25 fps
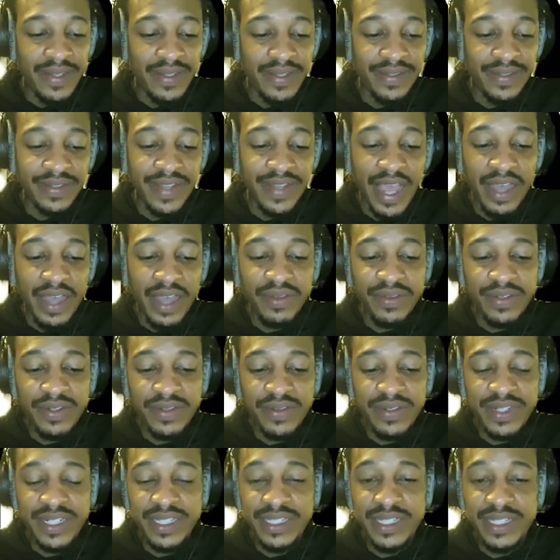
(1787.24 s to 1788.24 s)
Now
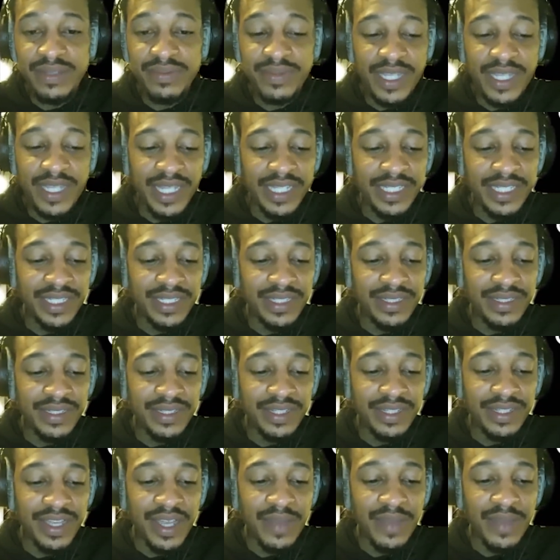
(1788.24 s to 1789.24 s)
knowing that temptation
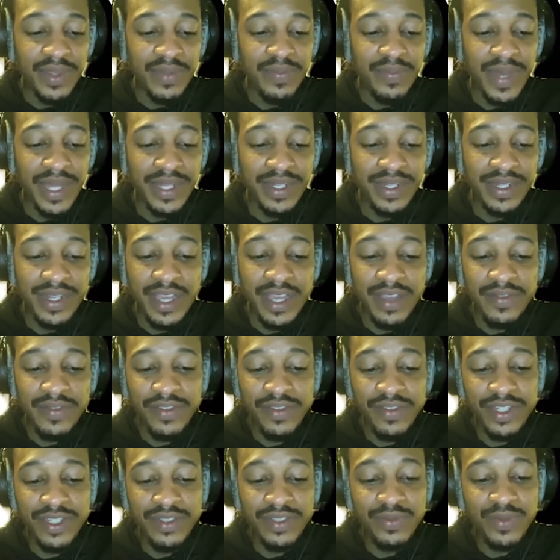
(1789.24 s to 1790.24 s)
cometh by the
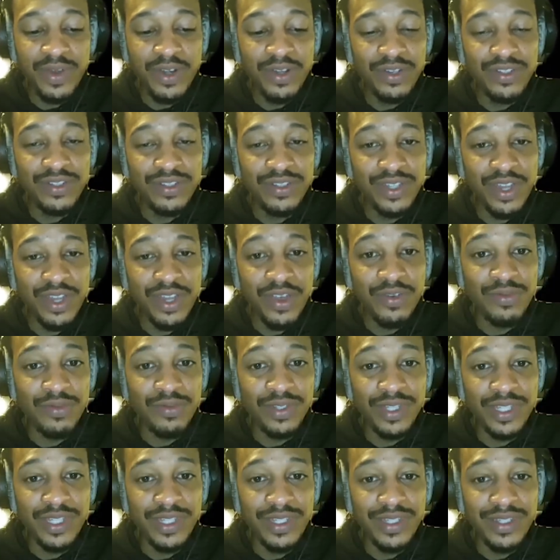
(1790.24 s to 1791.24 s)
devil and his workers
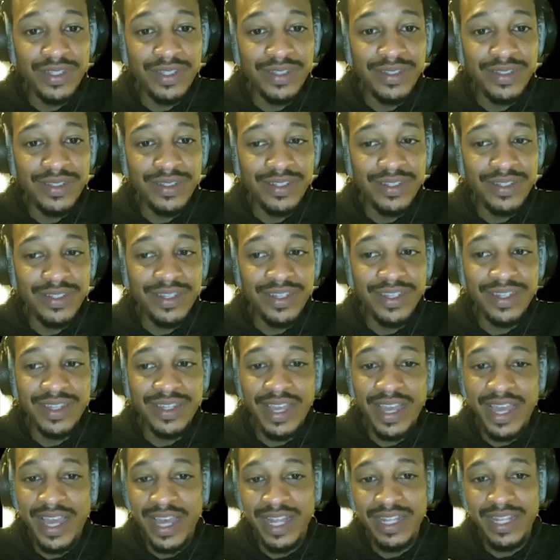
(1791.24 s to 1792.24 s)
only, and
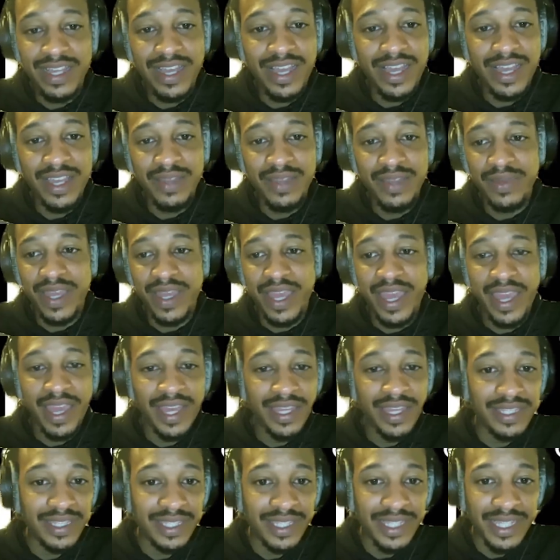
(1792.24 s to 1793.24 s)
that Alahayim
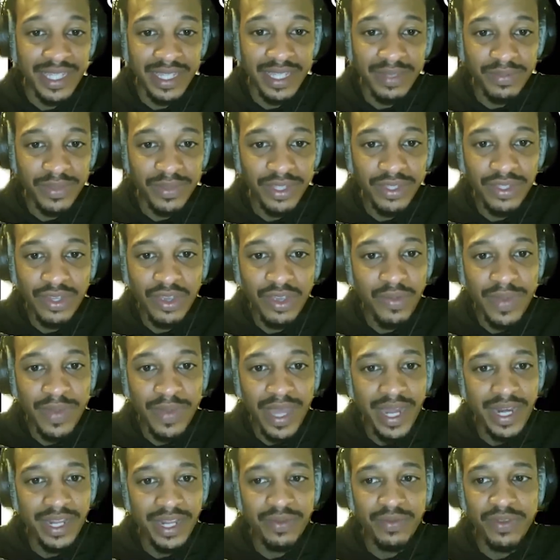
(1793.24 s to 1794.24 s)
can't tempt
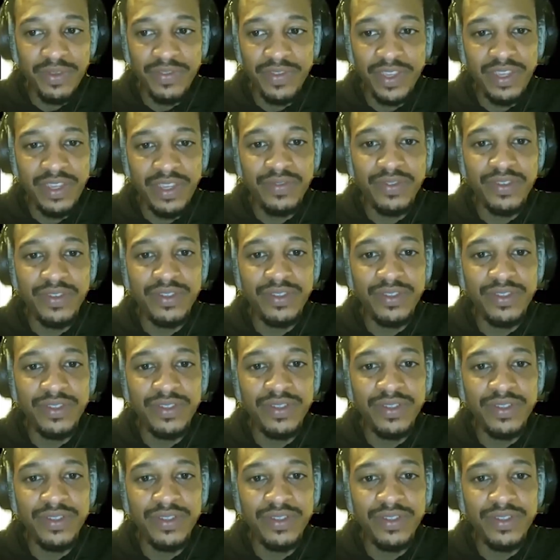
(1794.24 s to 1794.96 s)
nobody with evil,